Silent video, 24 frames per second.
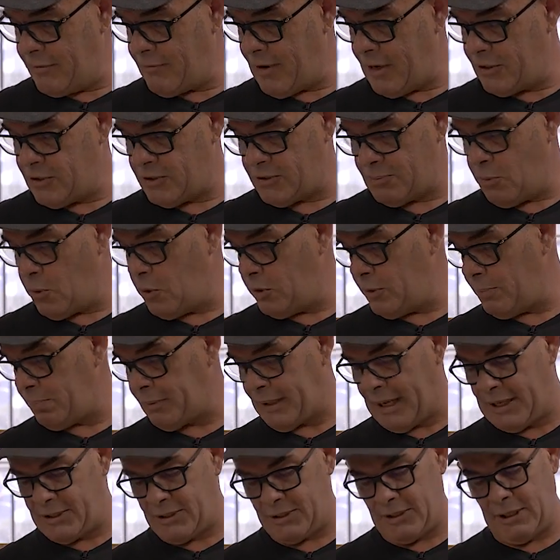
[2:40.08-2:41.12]
run a smaller
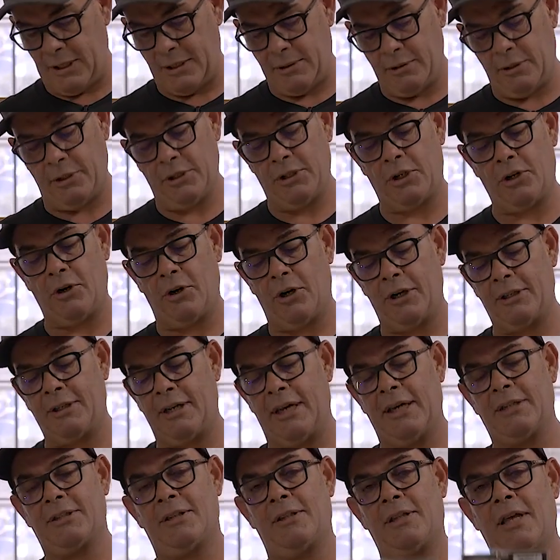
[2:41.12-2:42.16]
plastic like your
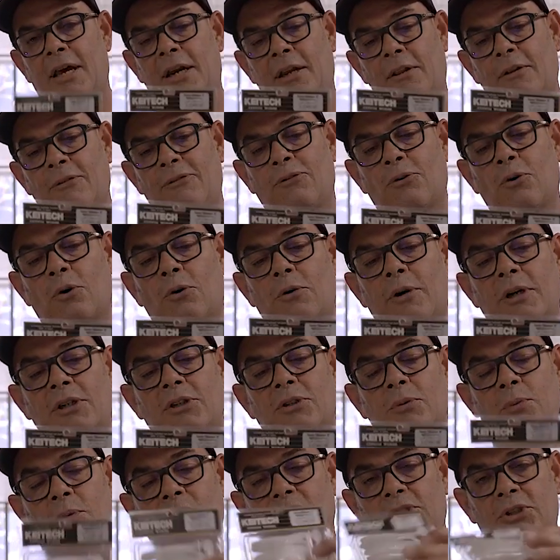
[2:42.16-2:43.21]
Kitex and that in the
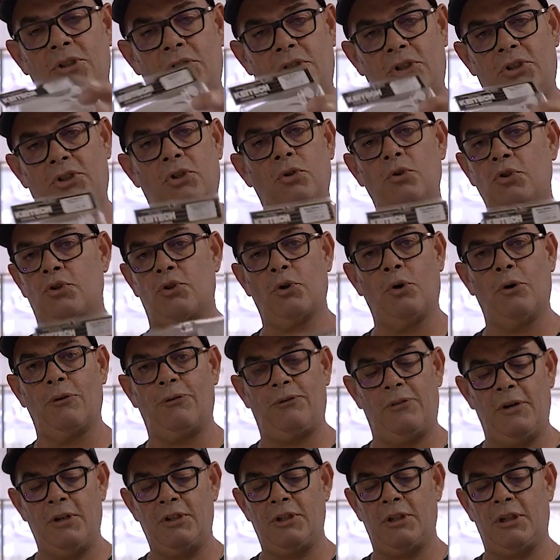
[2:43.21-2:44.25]
4-inch, which still draw
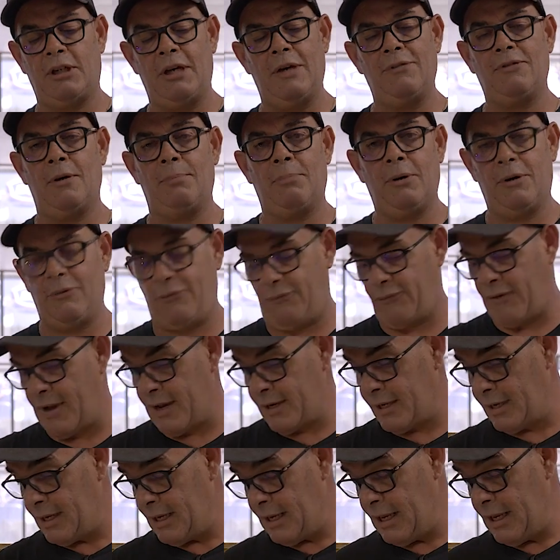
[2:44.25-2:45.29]
fish, give you a bit of
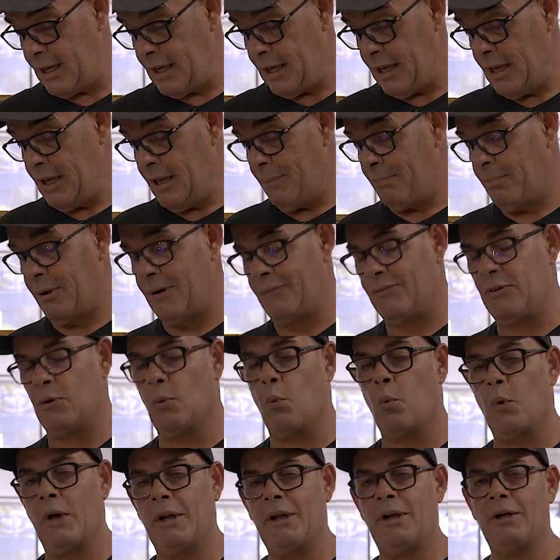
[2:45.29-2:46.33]
fun. But if you're
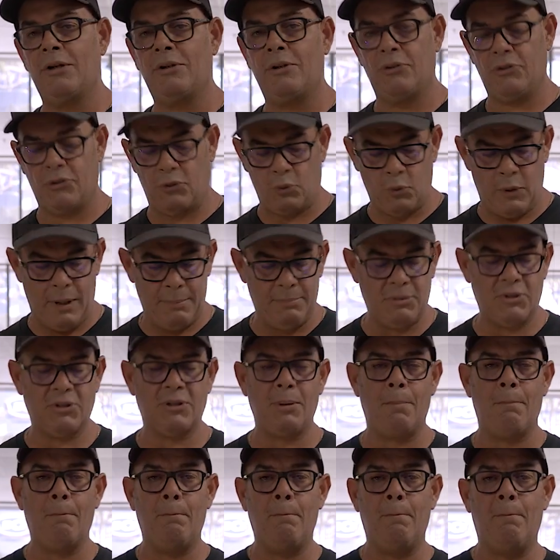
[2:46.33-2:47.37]
willing to swim
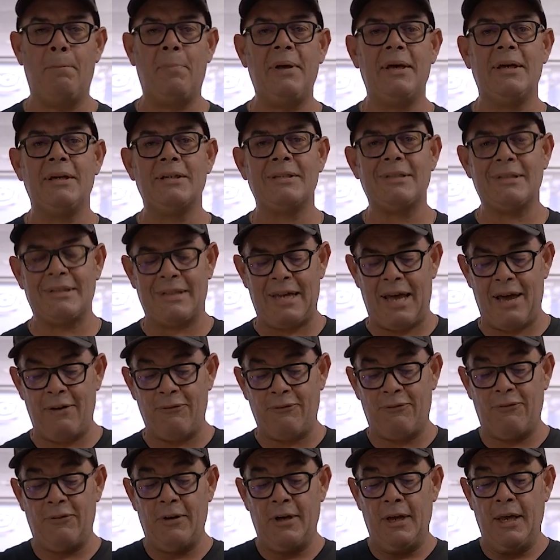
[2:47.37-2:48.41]
some bigger
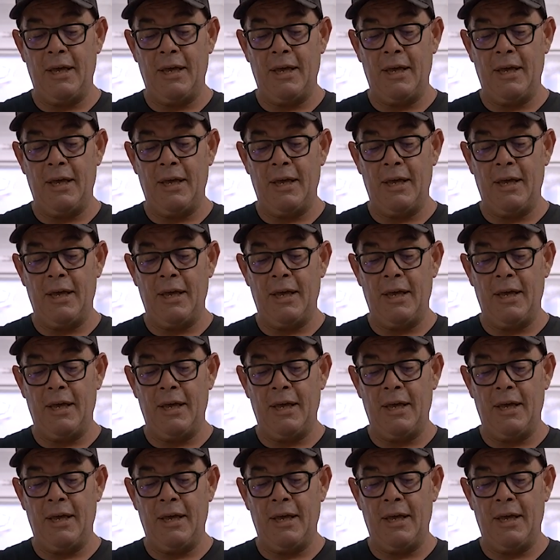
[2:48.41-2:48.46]
stuff,